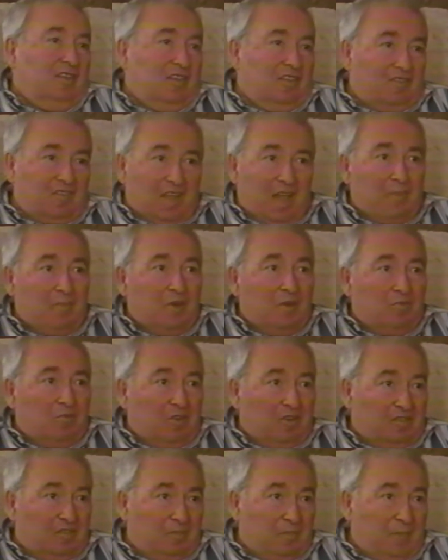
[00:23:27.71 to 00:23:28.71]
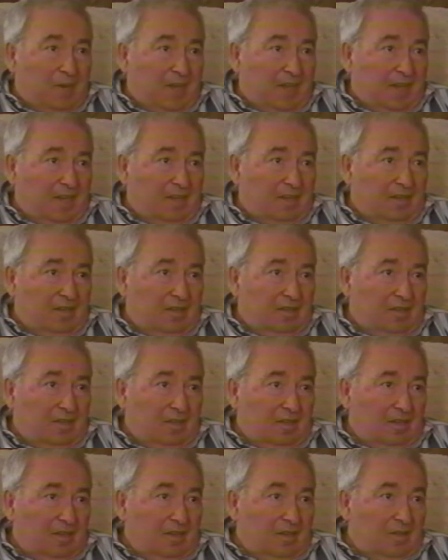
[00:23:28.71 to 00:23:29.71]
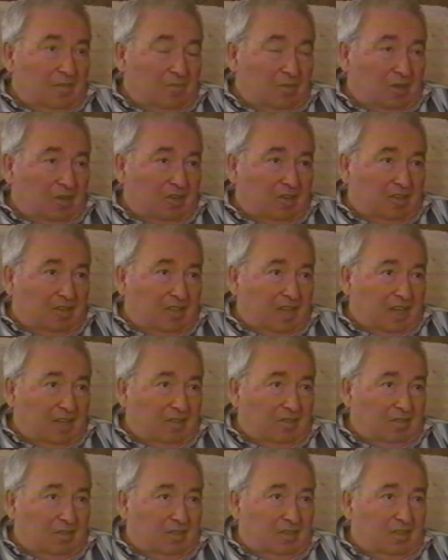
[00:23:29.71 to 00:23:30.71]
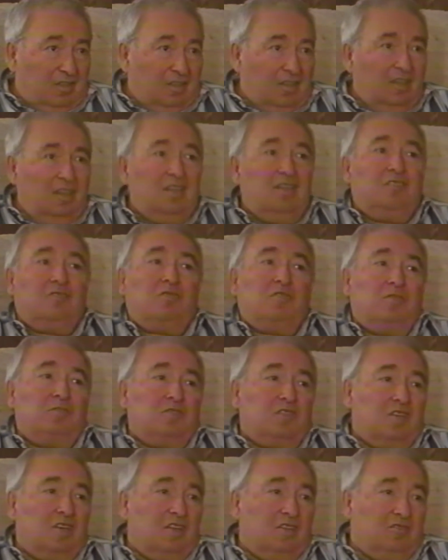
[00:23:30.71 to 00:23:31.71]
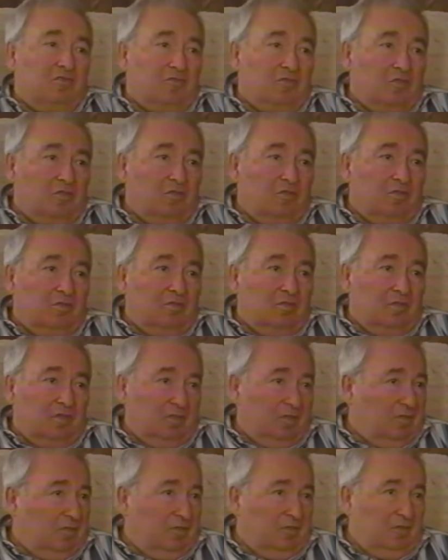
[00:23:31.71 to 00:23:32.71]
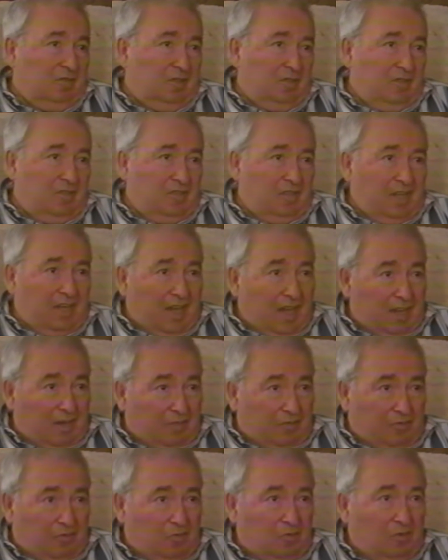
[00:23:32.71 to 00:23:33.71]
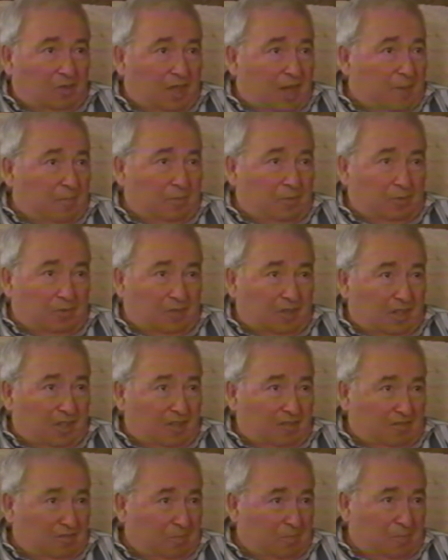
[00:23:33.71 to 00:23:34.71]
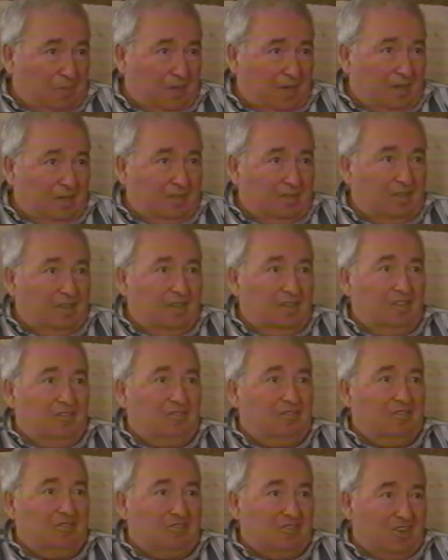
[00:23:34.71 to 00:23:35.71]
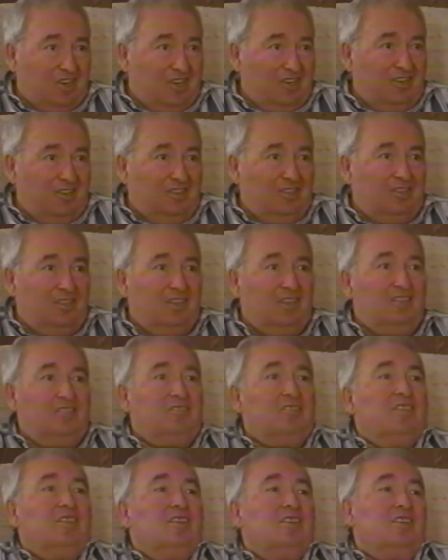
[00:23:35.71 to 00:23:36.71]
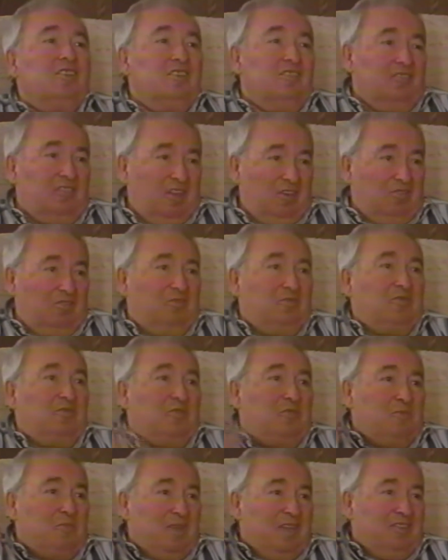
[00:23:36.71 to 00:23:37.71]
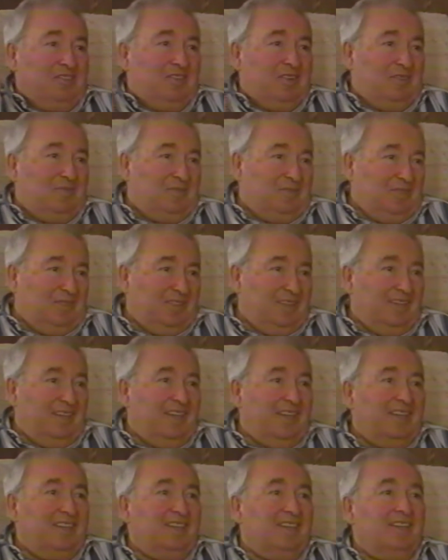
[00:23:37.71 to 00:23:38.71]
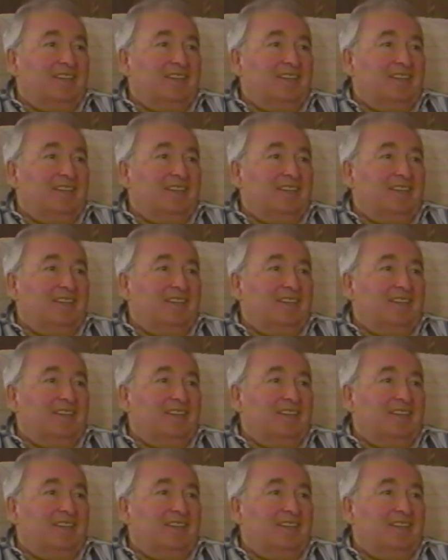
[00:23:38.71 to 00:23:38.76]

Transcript: the summer wasn't bad, because I could eat from trees, fruit. There's a lot of fruit, apple trees and pear trees and cherry trees. So I could throw myself on that.